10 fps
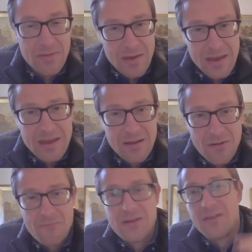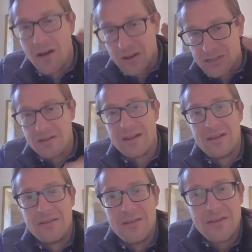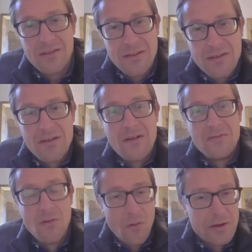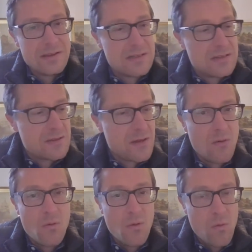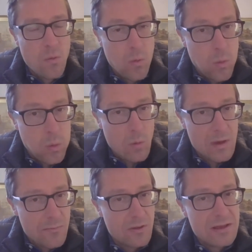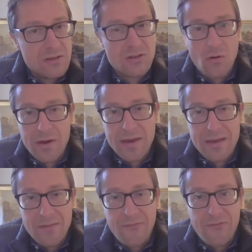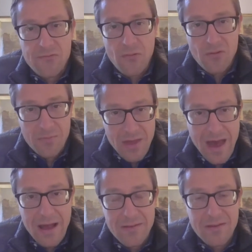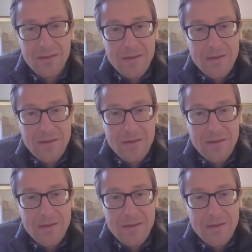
the reduction in noise that we will enjoy from that,